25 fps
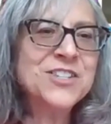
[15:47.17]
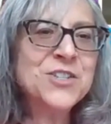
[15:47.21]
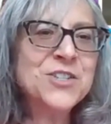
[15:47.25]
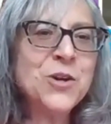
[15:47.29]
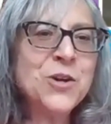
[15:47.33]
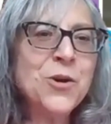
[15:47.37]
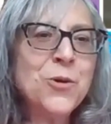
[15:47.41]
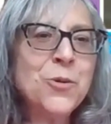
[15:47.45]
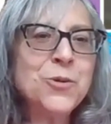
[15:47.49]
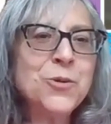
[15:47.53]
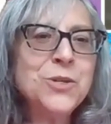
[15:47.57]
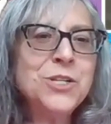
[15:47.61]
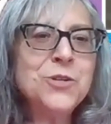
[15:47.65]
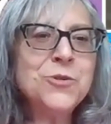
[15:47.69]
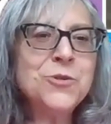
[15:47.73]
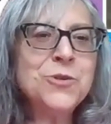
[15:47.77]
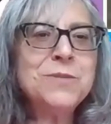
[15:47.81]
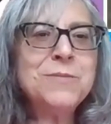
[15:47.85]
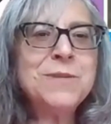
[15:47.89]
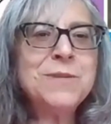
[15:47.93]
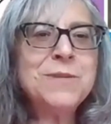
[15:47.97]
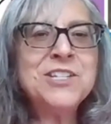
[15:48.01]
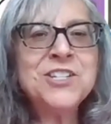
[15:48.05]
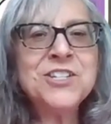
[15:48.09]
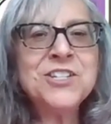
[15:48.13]
So you
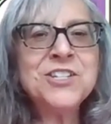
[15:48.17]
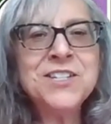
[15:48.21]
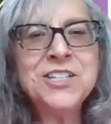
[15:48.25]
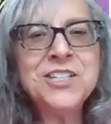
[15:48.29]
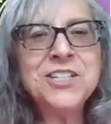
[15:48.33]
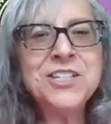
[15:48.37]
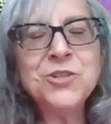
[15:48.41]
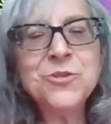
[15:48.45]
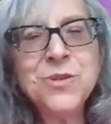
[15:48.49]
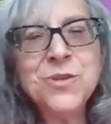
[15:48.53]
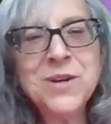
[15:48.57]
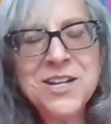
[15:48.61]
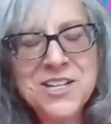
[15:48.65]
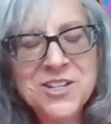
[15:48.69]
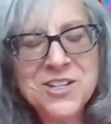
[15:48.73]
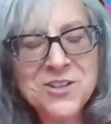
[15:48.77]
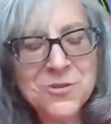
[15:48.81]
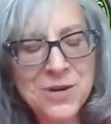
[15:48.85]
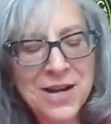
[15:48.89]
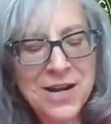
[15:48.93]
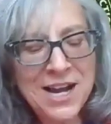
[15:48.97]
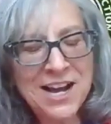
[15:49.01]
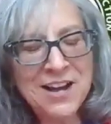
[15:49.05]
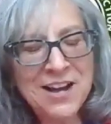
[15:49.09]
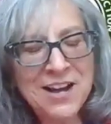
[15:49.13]
had mentioned that
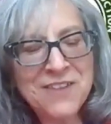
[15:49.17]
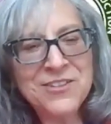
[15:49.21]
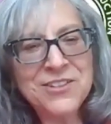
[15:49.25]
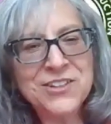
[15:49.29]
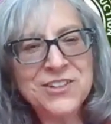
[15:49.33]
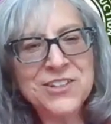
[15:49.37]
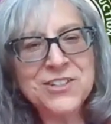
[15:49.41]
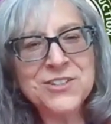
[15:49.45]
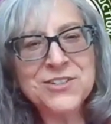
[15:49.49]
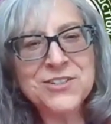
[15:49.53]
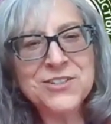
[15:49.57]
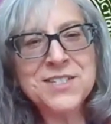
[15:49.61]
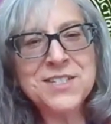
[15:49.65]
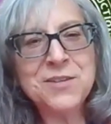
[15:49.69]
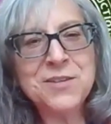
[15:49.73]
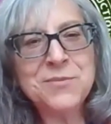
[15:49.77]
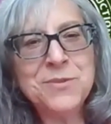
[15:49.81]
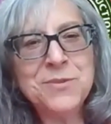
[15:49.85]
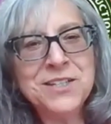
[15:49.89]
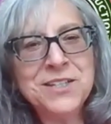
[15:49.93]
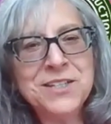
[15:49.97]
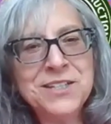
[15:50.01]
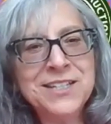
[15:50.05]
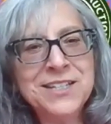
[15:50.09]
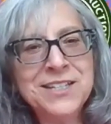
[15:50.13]
you have a little
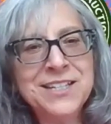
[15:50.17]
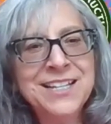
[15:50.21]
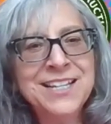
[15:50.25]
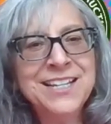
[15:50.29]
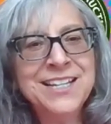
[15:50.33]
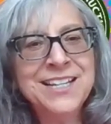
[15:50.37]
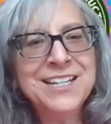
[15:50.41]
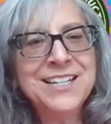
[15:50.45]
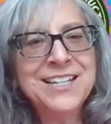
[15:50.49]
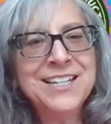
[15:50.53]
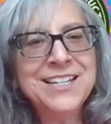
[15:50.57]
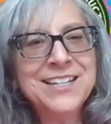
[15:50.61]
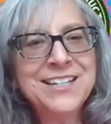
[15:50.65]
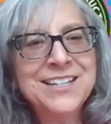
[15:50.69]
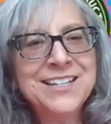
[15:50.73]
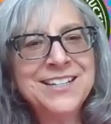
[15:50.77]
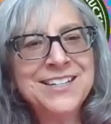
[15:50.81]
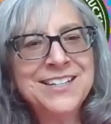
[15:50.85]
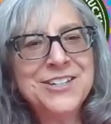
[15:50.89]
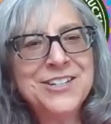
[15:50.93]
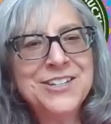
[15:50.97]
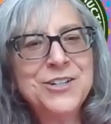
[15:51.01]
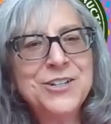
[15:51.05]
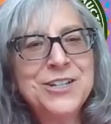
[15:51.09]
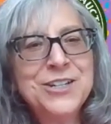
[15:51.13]
something
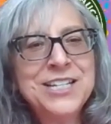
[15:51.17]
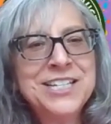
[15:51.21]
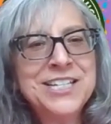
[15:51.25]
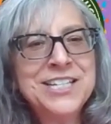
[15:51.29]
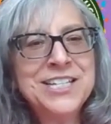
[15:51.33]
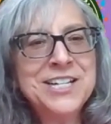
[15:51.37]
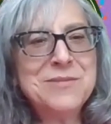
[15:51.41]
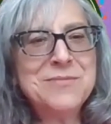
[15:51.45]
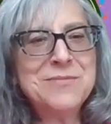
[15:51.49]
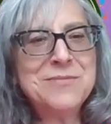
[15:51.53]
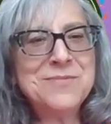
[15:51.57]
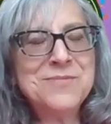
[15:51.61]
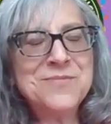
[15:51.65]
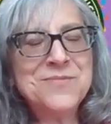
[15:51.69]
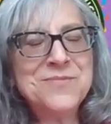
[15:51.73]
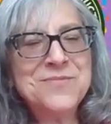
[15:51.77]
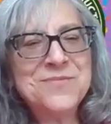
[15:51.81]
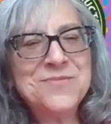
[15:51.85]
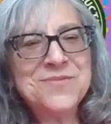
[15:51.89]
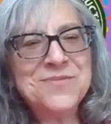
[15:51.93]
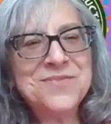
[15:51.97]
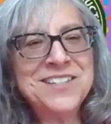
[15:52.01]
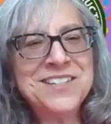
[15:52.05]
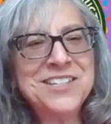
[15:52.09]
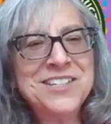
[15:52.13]
cooking up
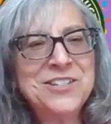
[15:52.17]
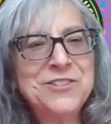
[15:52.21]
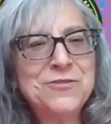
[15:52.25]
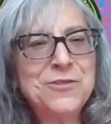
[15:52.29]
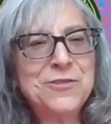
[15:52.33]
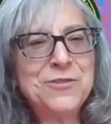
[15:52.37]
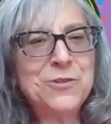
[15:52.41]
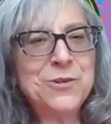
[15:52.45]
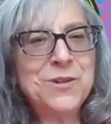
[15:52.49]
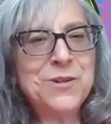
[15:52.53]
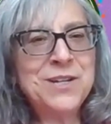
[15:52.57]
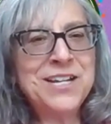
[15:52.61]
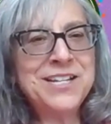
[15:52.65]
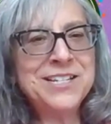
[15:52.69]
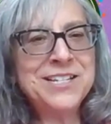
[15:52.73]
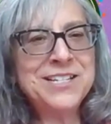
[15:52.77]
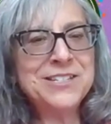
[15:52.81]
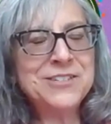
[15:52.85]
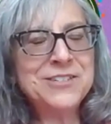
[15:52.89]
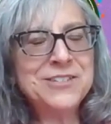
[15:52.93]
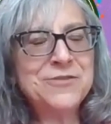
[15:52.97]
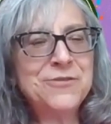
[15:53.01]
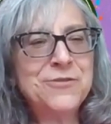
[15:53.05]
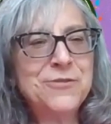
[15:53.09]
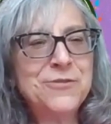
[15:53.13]
that you've
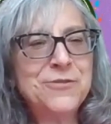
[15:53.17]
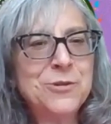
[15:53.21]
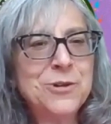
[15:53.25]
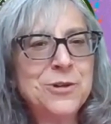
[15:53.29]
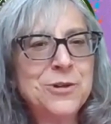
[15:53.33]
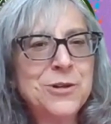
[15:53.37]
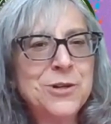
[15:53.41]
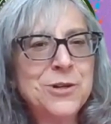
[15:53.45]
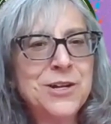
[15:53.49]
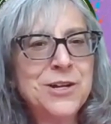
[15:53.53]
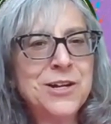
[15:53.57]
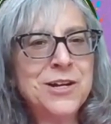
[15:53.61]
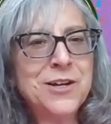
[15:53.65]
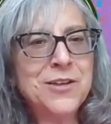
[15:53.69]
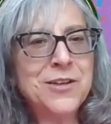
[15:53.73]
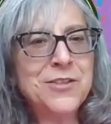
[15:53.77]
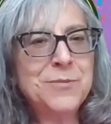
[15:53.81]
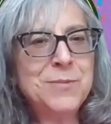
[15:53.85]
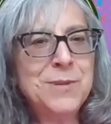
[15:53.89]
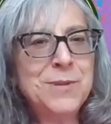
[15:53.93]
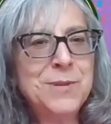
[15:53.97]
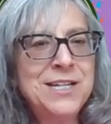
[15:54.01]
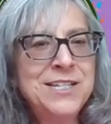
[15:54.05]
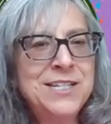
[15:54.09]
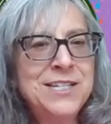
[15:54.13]
created for the
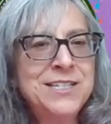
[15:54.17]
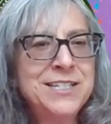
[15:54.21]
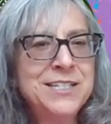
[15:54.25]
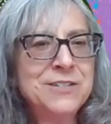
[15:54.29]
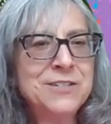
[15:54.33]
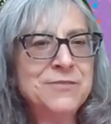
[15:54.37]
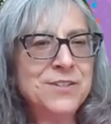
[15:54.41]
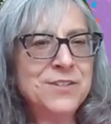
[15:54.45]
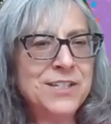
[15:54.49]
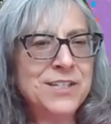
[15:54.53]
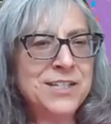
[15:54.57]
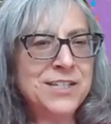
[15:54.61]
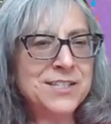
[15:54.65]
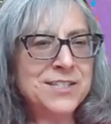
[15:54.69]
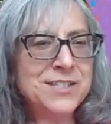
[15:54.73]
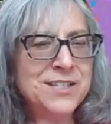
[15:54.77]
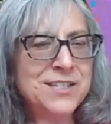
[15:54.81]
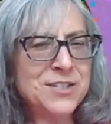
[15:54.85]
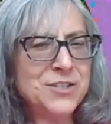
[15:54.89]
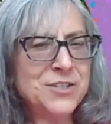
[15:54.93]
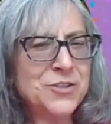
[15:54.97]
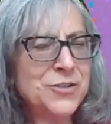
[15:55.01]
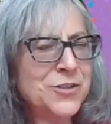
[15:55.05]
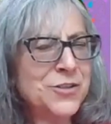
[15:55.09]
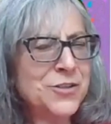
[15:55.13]
painting if it hits a
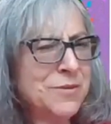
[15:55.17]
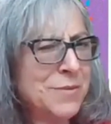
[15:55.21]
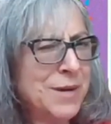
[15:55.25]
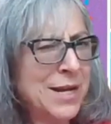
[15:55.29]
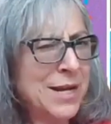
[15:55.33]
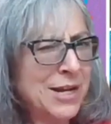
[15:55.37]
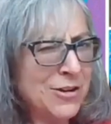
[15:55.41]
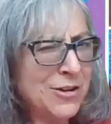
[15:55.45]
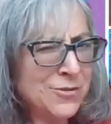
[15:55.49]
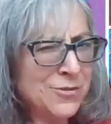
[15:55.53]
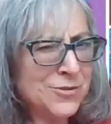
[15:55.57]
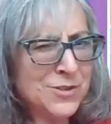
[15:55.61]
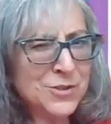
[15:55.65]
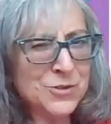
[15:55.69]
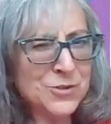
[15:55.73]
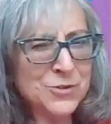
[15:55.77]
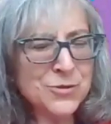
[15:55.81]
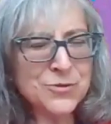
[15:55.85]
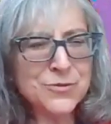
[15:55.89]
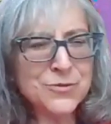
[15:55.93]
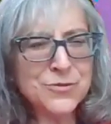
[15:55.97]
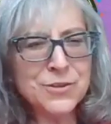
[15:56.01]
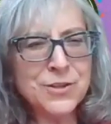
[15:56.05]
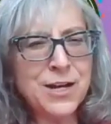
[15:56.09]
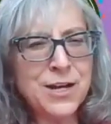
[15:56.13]
certain amount
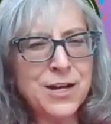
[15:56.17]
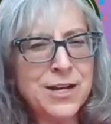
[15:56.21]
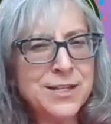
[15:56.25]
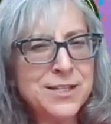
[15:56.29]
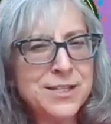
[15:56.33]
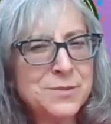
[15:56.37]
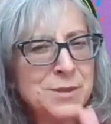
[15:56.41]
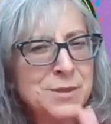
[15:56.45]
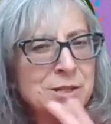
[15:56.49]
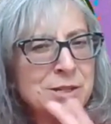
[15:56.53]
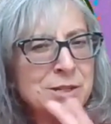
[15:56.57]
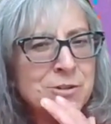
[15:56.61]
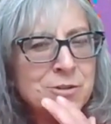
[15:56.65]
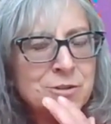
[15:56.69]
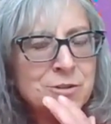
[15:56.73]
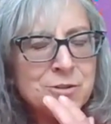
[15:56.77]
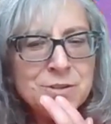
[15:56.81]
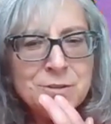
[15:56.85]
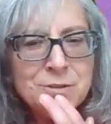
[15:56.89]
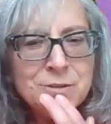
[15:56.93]
or for the highest bidder or